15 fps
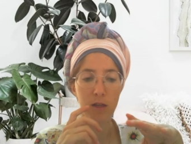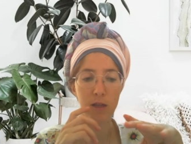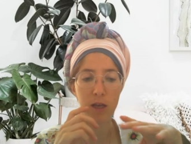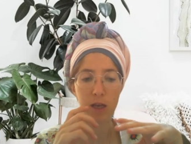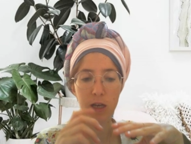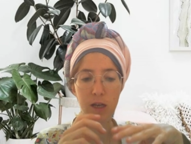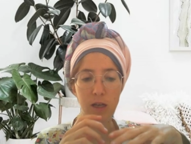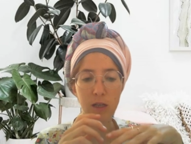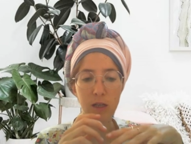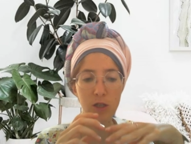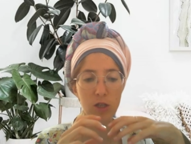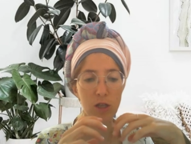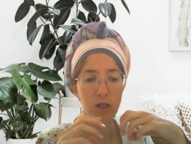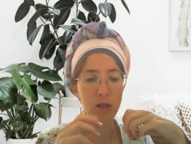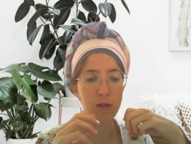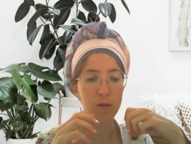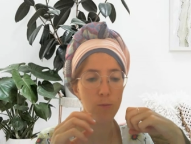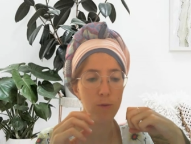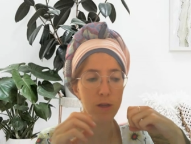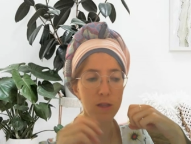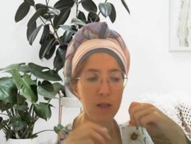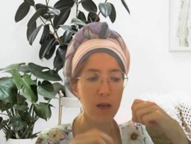urge, it
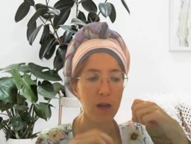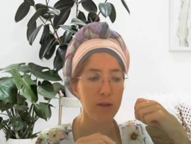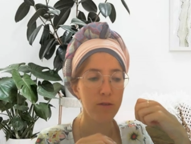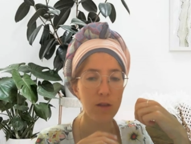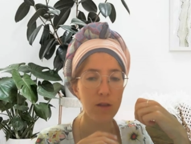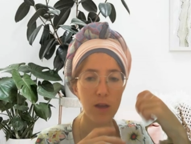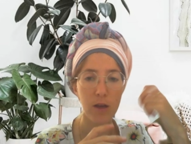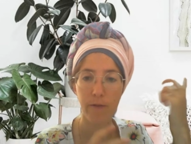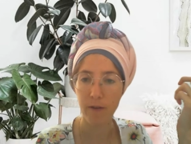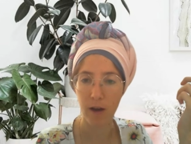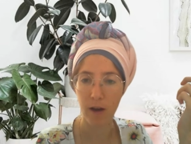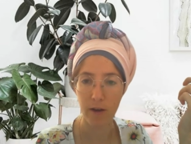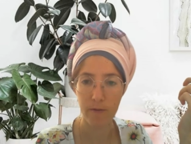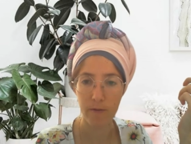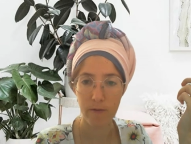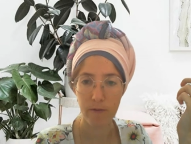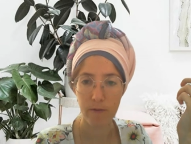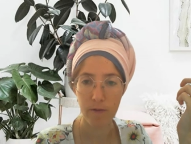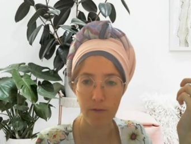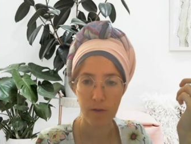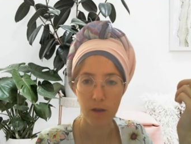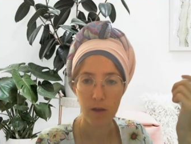went down to like 5,
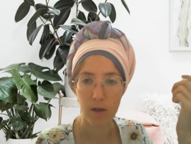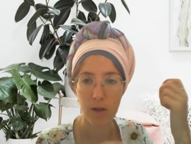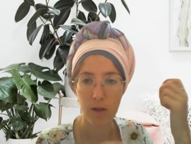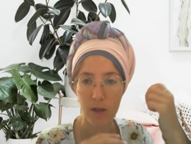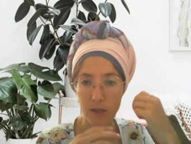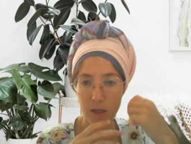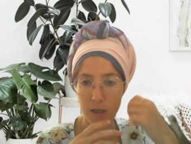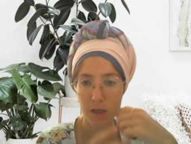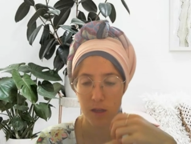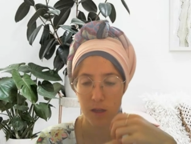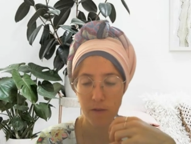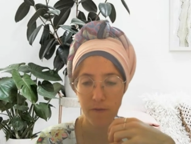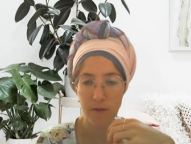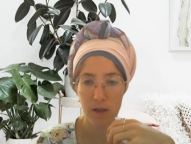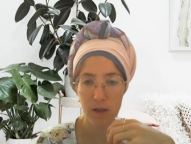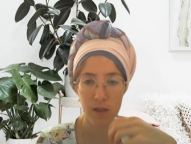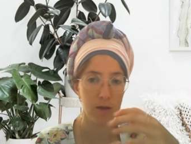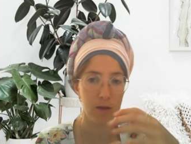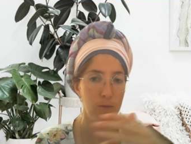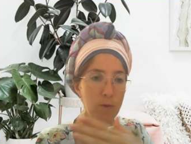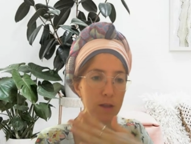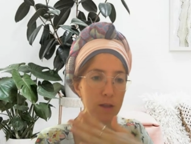like
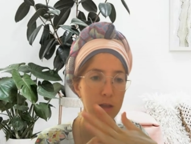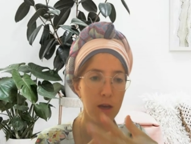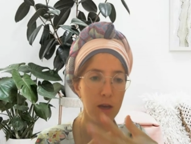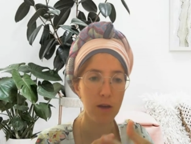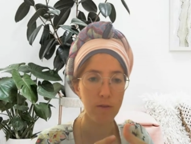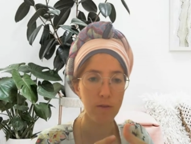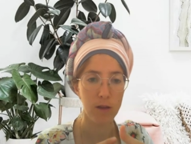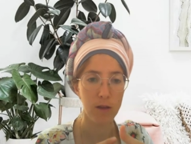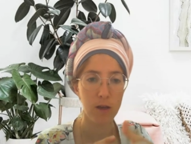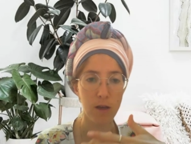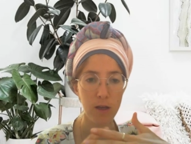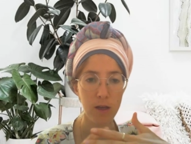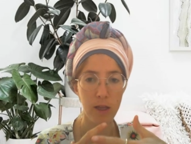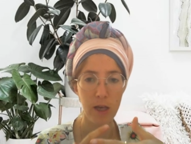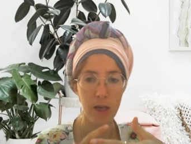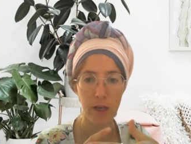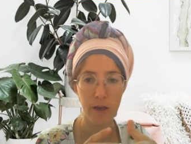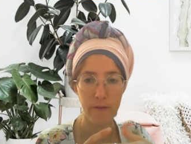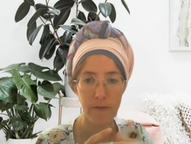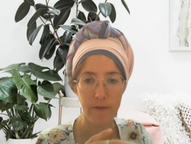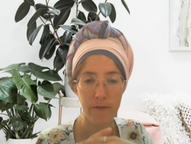significantly went down, like an F.